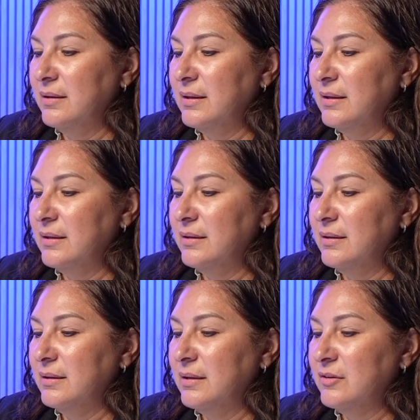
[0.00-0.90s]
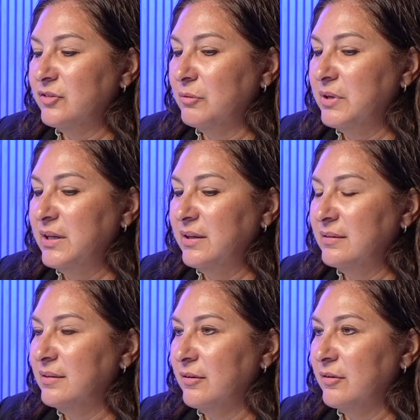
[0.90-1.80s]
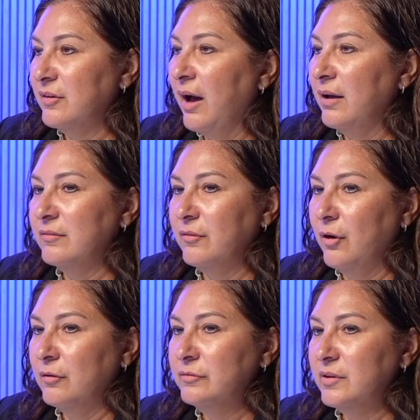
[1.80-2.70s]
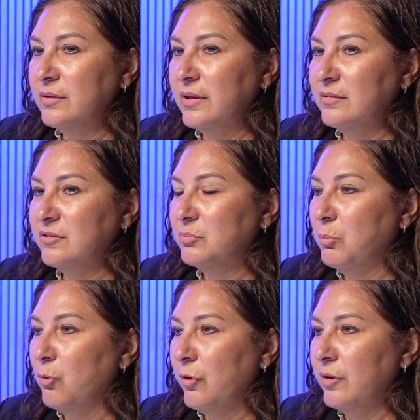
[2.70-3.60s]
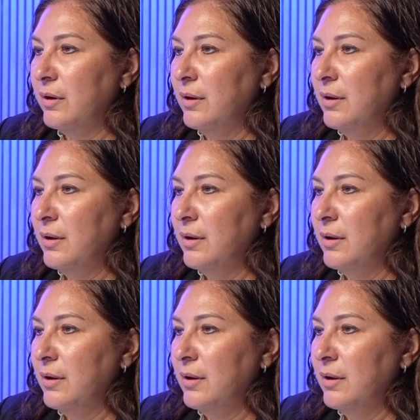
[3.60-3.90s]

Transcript: there's so many kids that are not involved in sport,